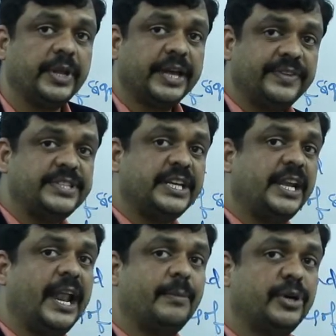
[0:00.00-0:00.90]
if the
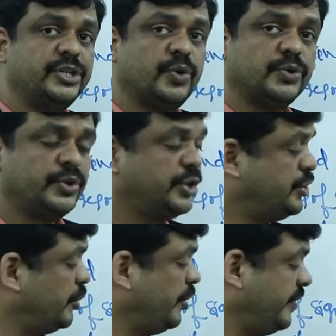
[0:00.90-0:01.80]
signal amplitude goes to the
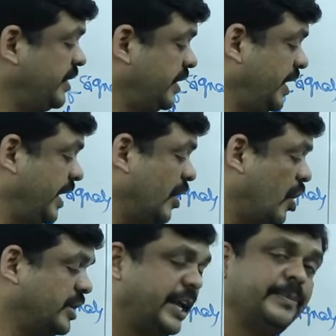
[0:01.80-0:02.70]
0 within a
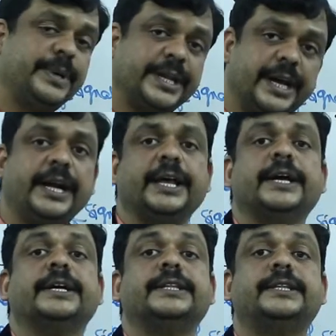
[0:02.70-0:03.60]
long time period,
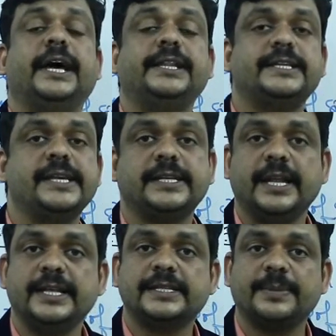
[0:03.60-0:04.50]
then the
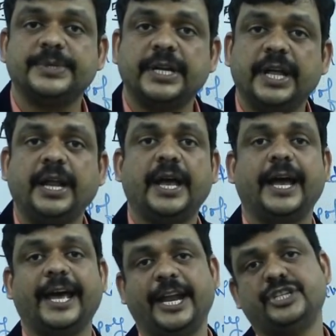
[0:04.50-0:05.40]
signal comes under
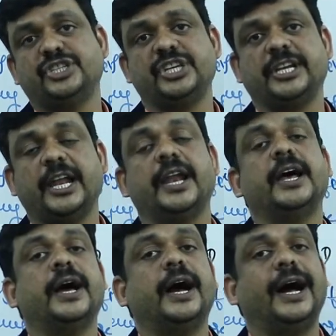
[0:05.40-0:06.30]
energy signal.
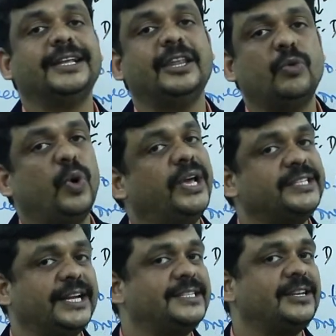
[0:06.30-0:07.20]
Otherwise,
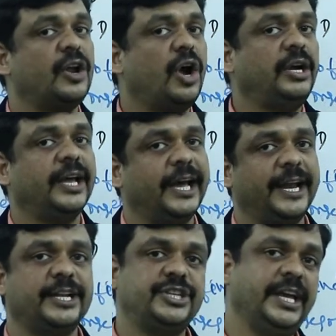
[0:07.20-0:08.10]
it's not
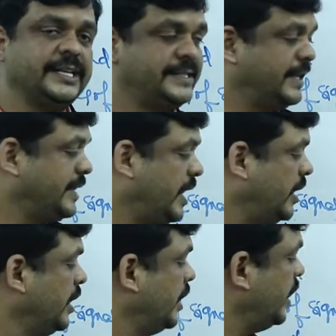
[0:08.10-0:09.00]
energy signal.
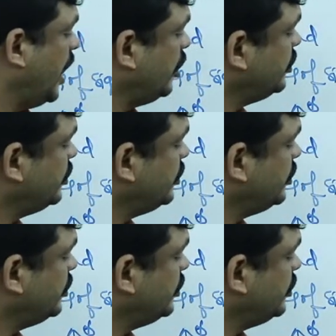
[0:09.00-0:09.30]
Now